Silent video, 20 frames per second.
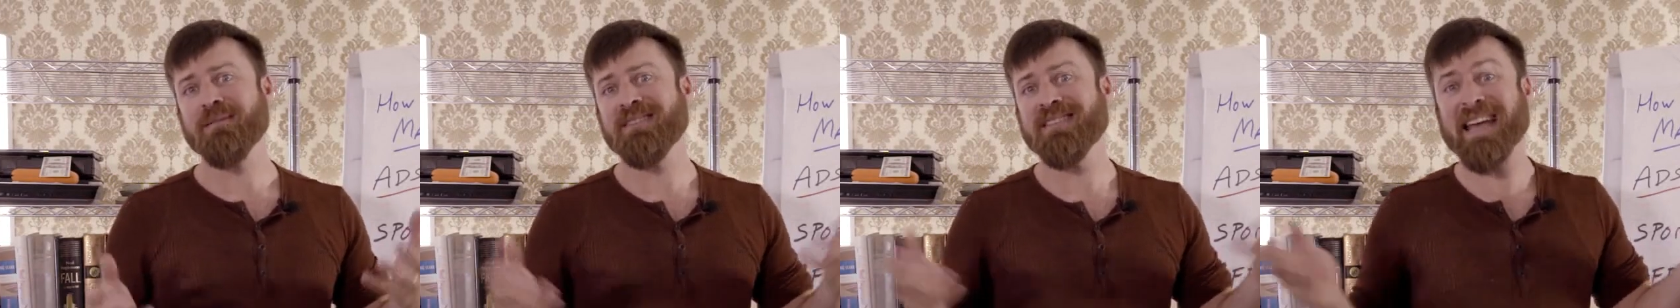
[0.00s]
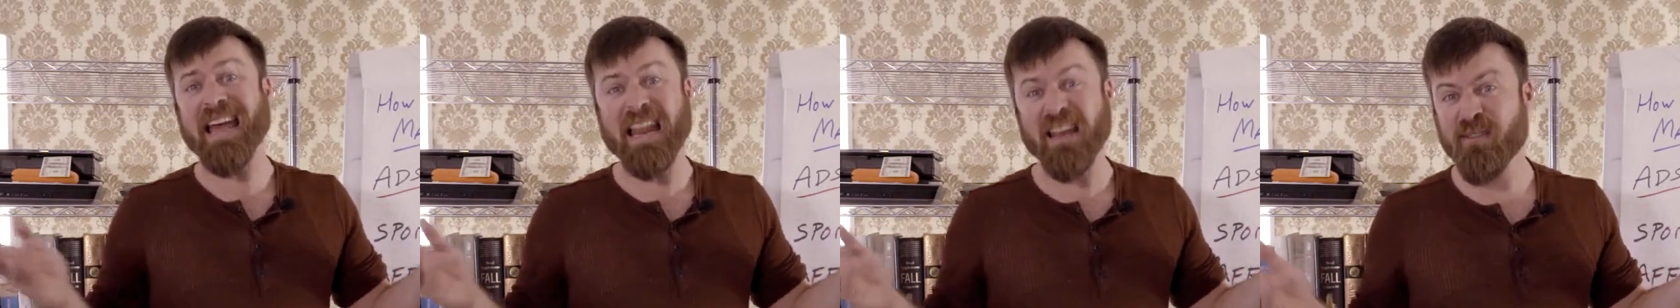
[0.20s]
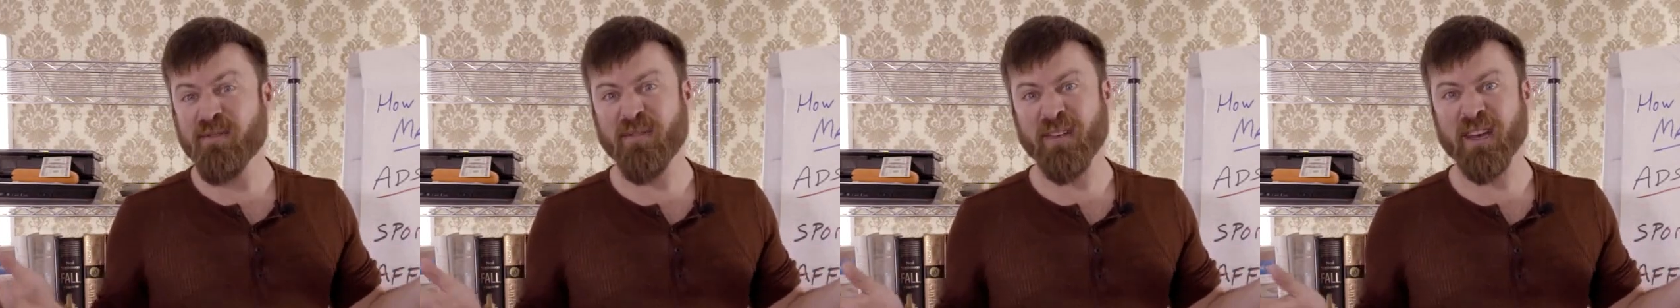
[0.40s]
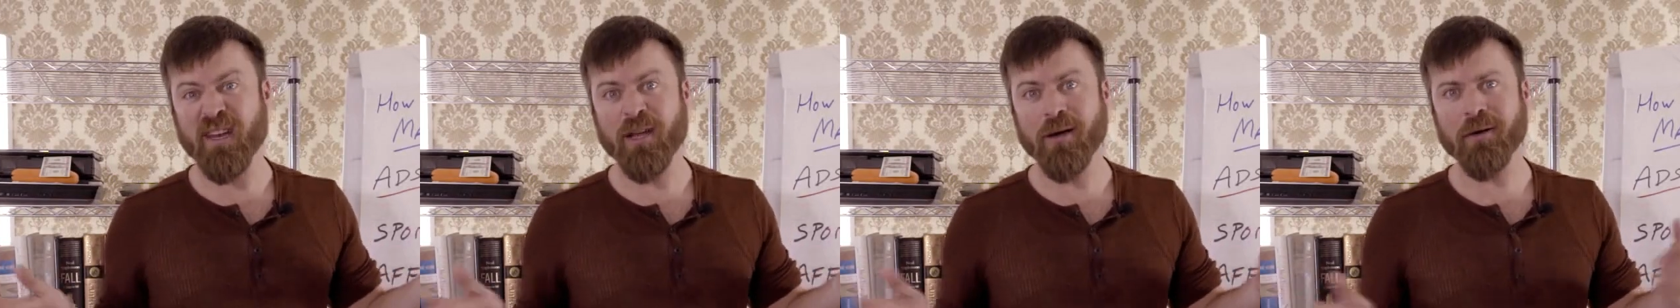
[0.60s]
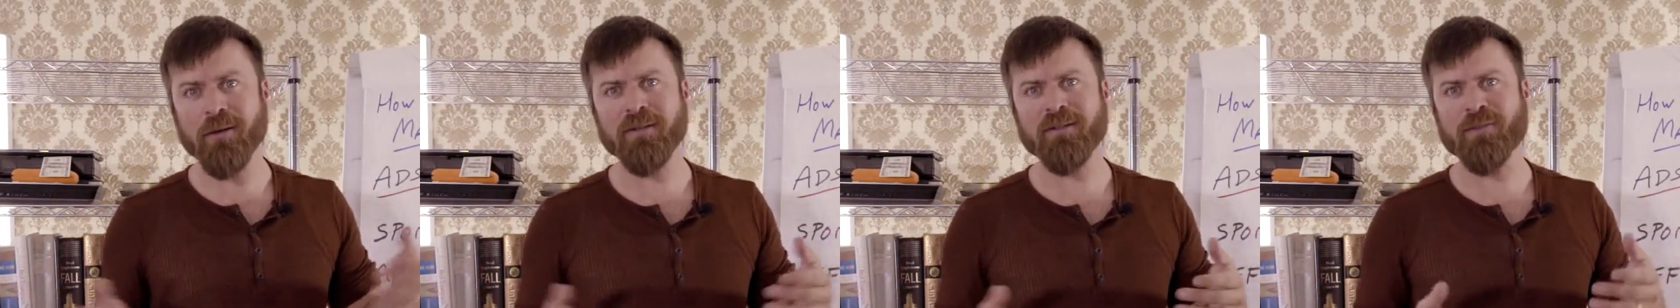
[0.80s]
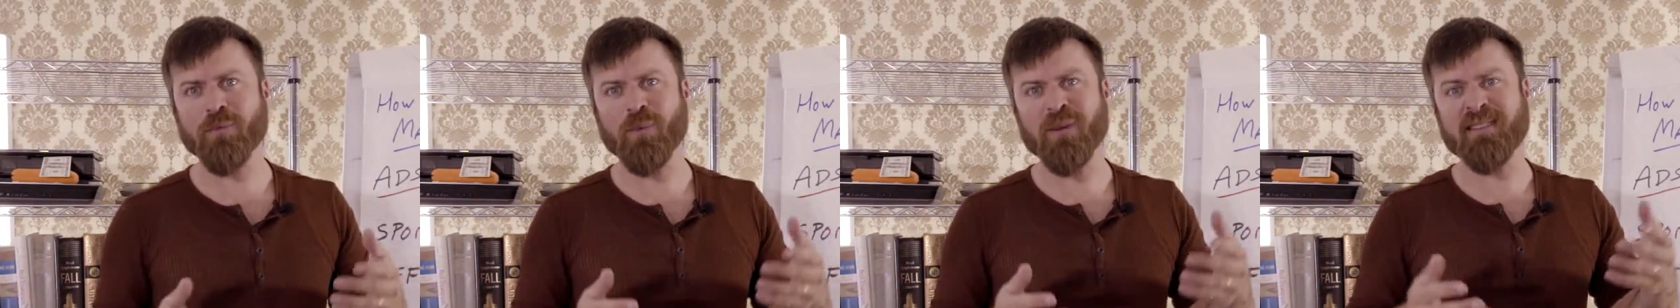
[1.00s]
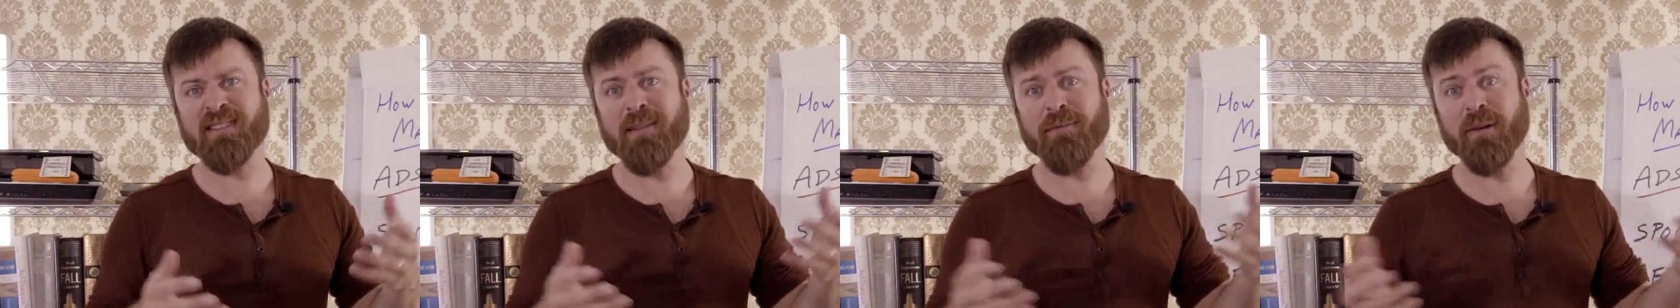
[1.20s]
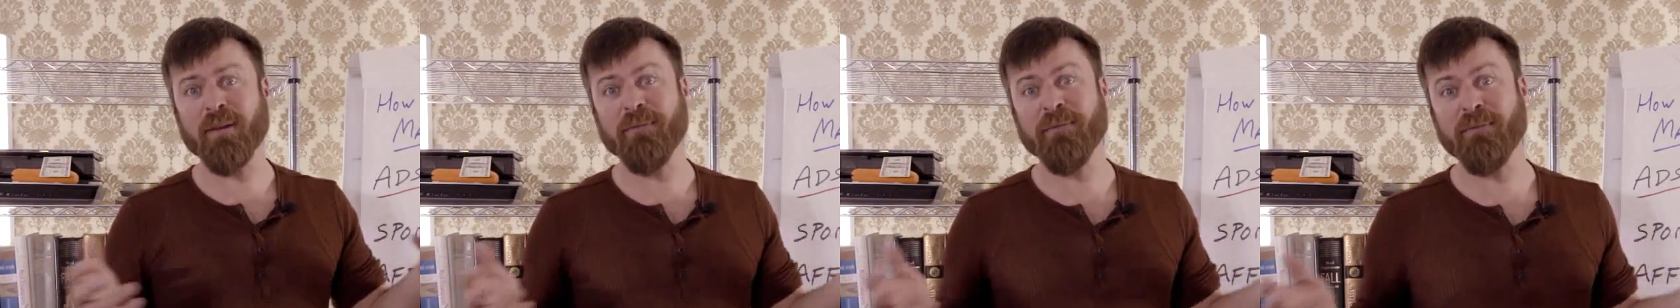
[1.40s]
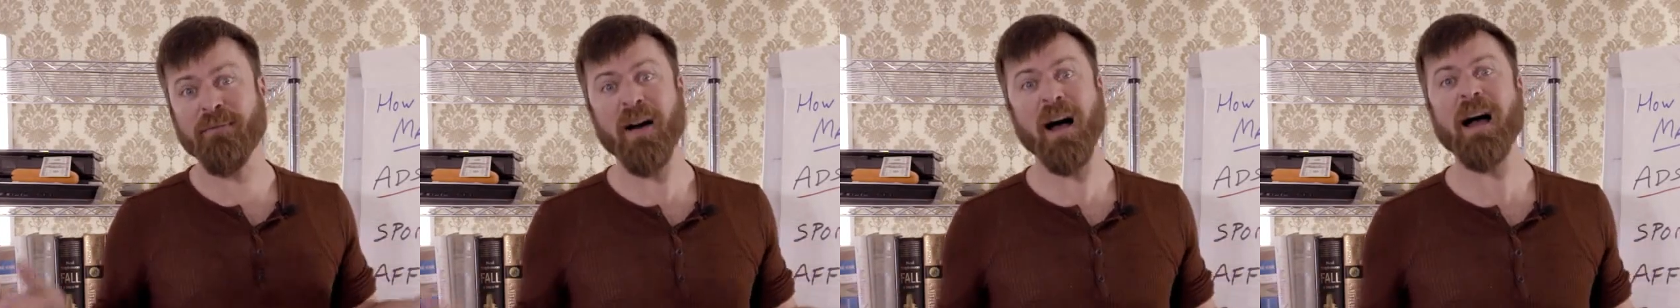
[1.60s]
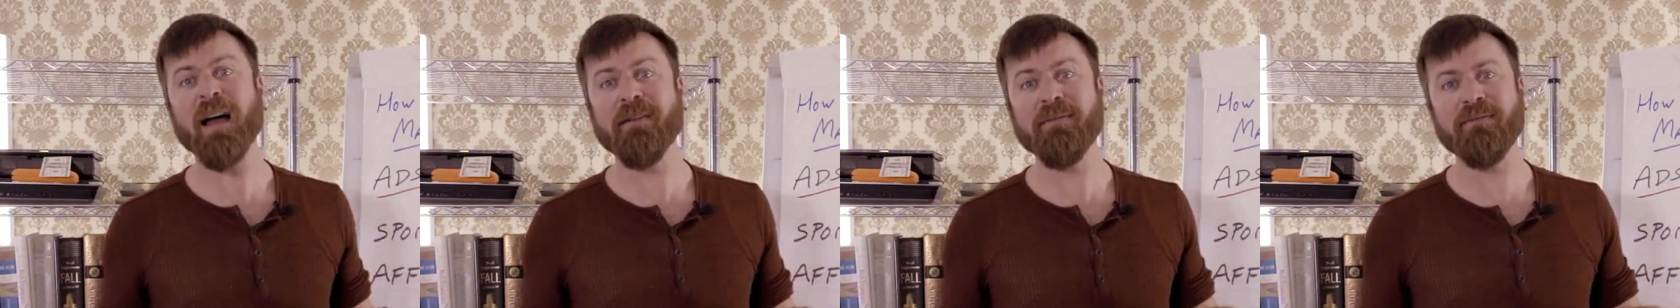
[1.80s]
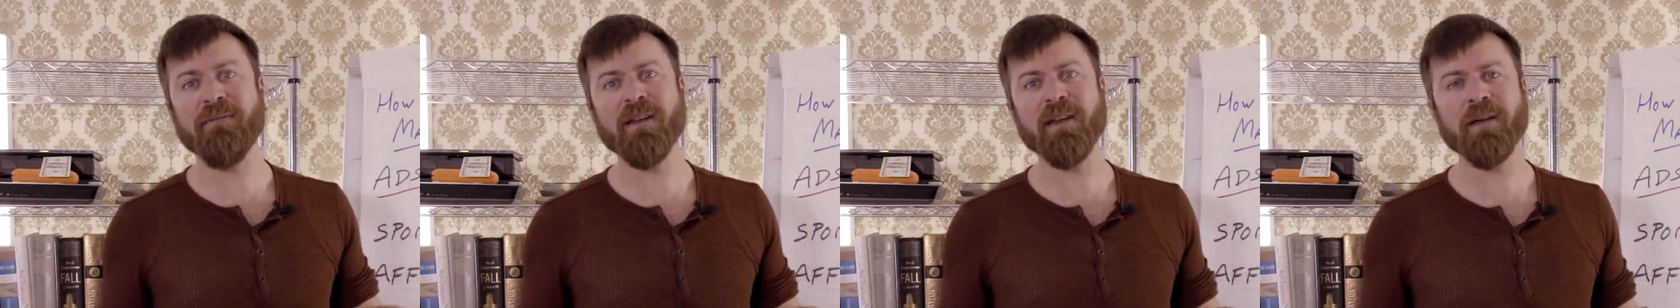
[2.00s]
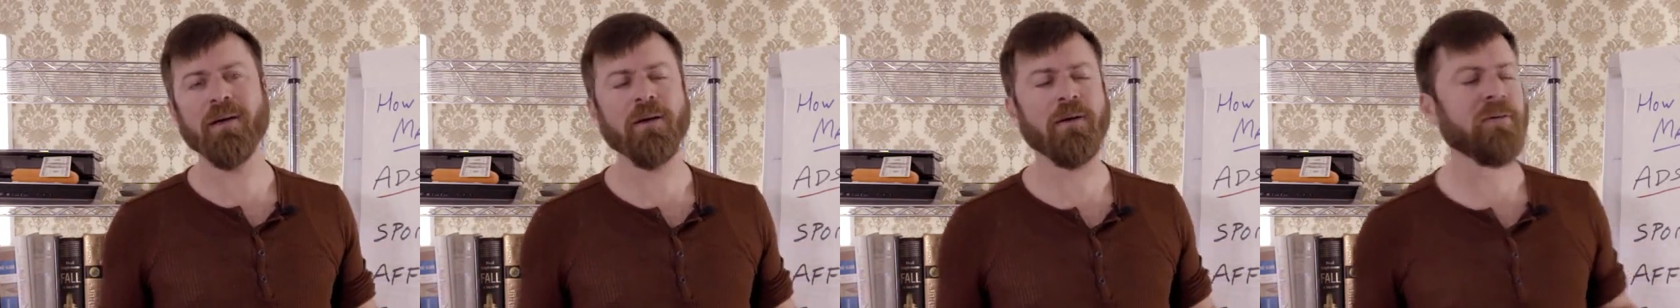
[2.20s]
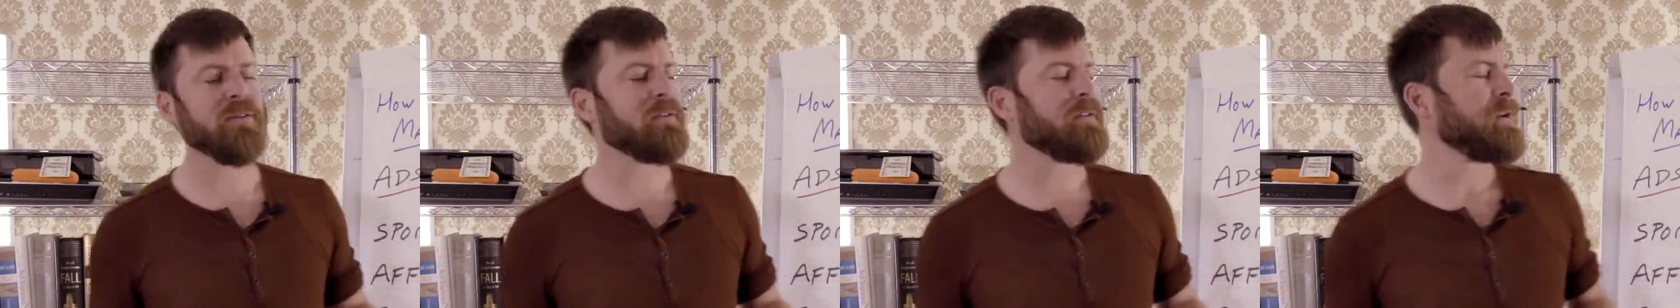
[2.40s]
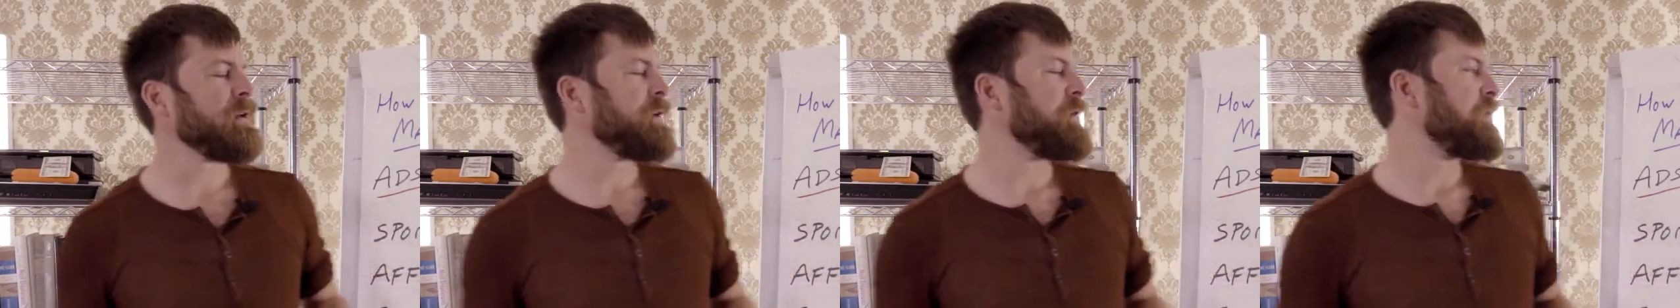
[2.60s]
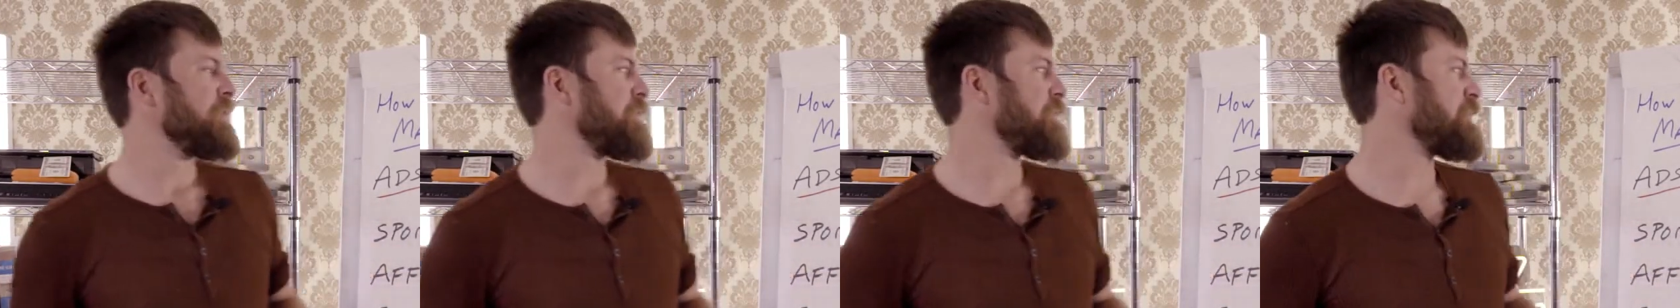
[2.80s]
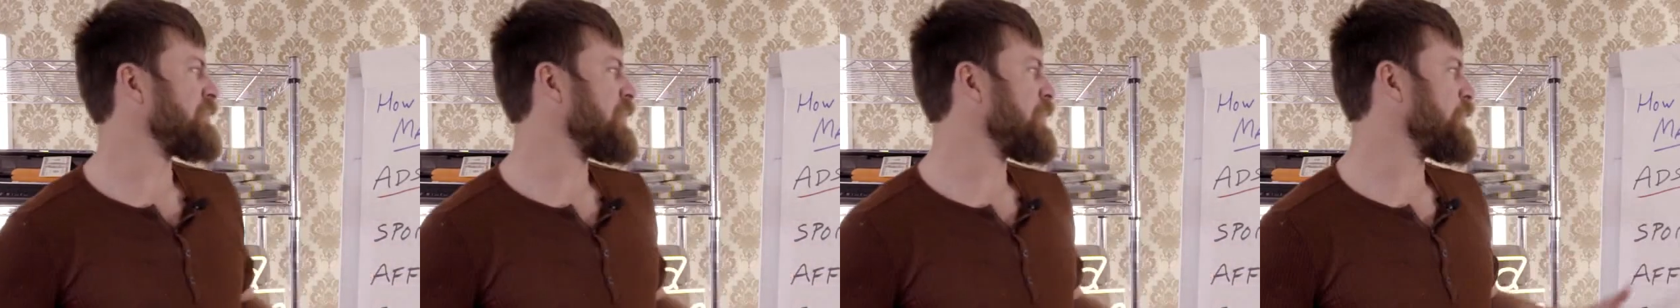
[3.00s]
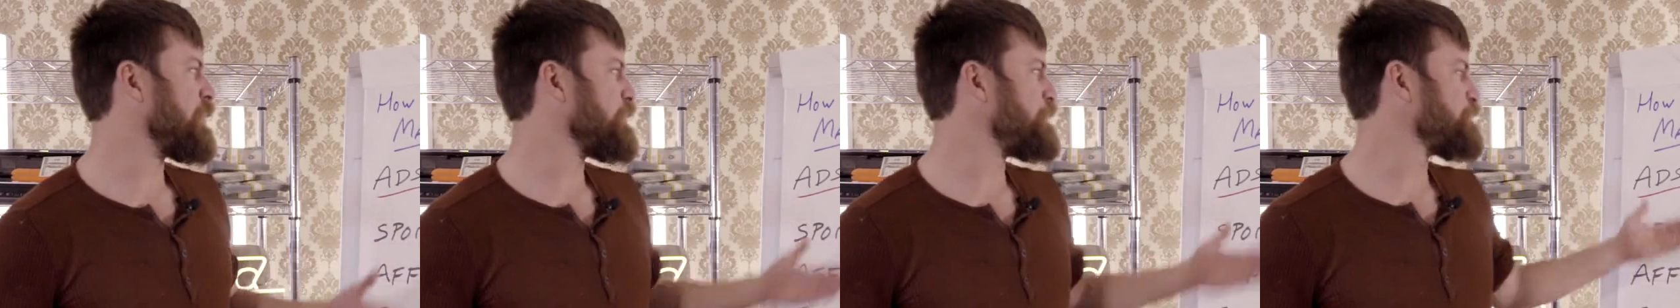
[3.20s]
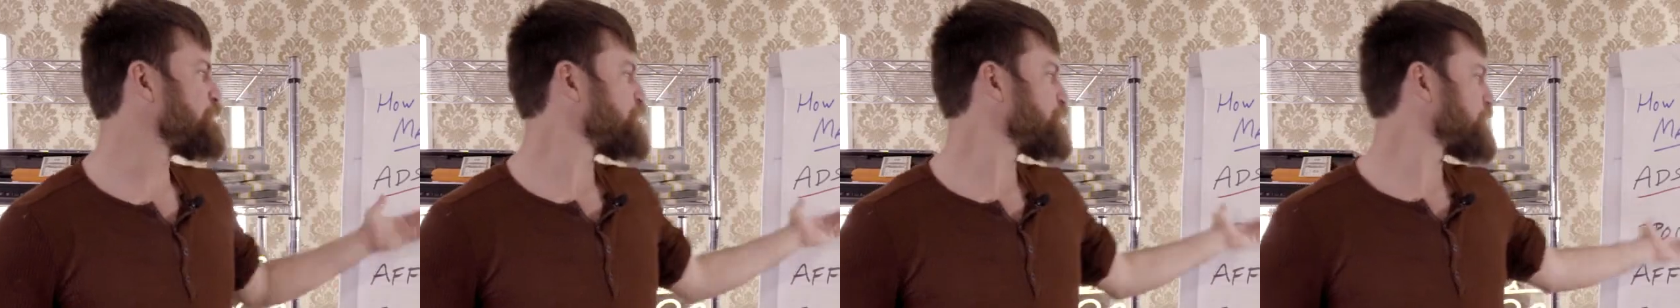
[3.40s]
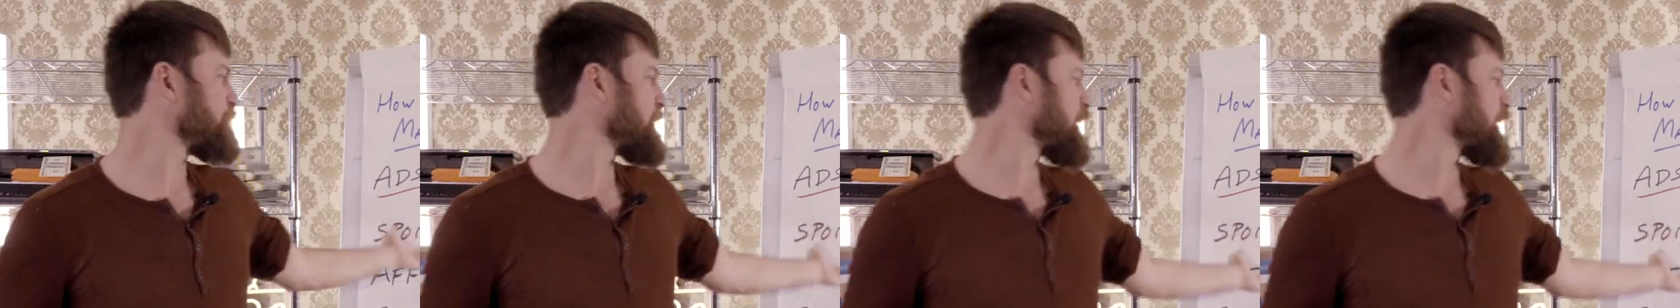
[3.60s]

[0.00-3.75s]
10 videos, once every 5 videos. So